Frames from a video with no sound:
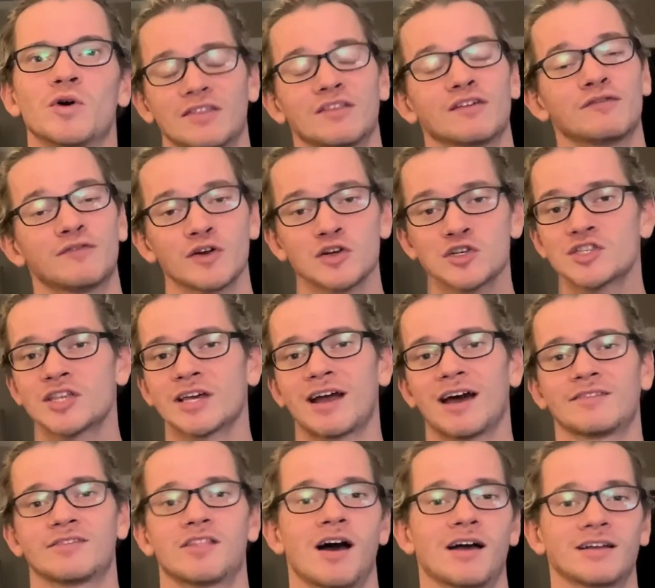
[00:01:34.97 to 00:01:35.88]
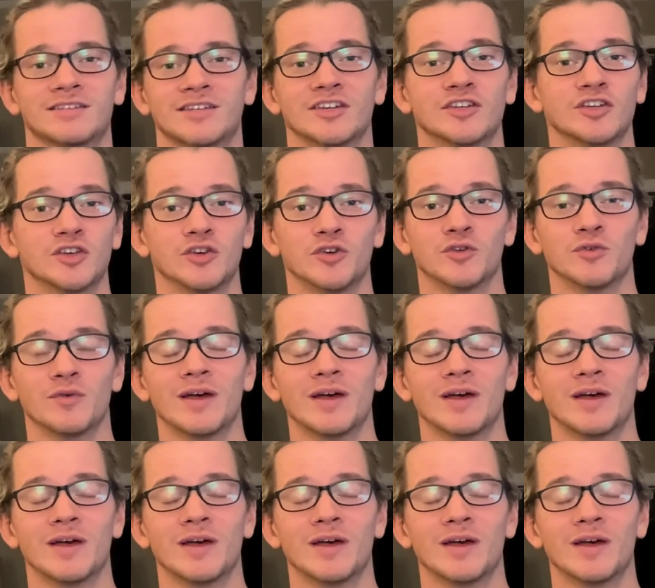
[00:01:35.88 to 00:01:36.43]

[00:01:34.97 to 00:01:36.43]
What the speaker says: the first thing I'd like to do